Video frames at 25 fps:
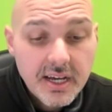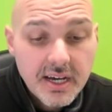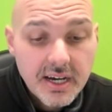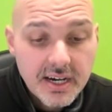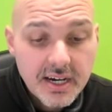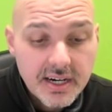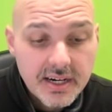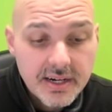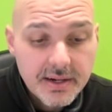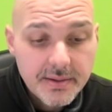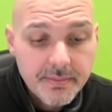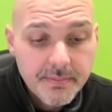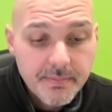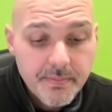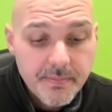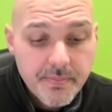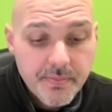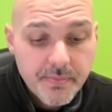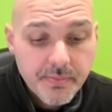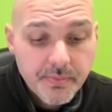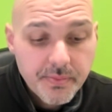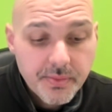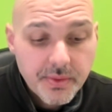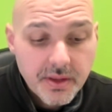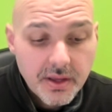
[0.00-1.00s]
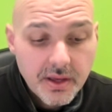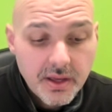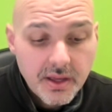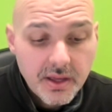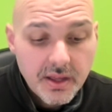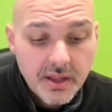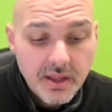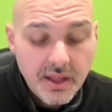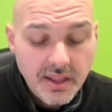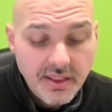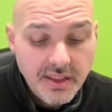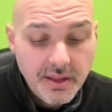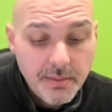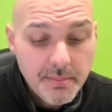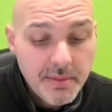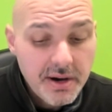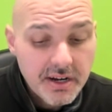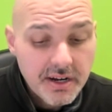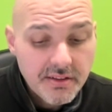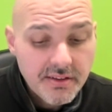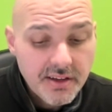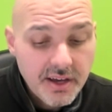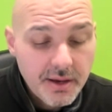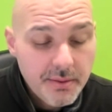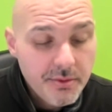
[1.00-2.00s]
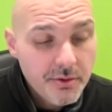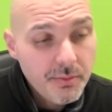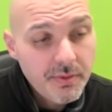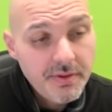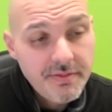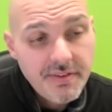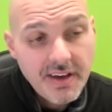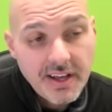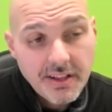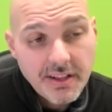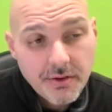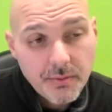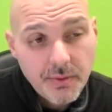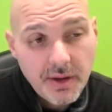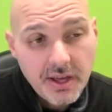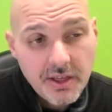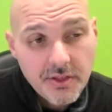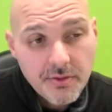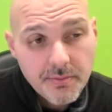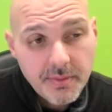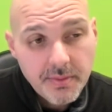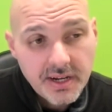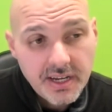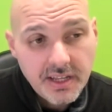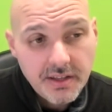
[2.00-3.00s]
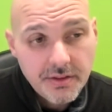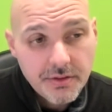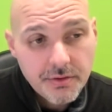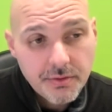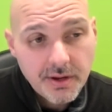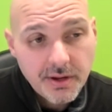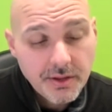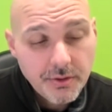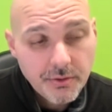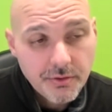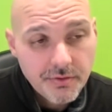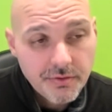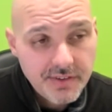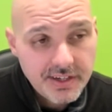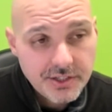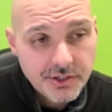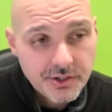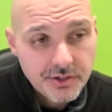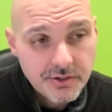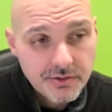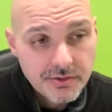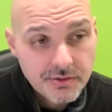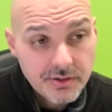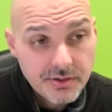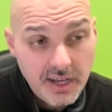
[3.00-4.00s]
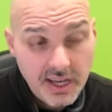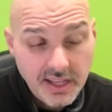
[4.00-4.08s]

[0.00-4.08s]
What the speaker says: In the amount of times that we've had to raise money throughout those ventures.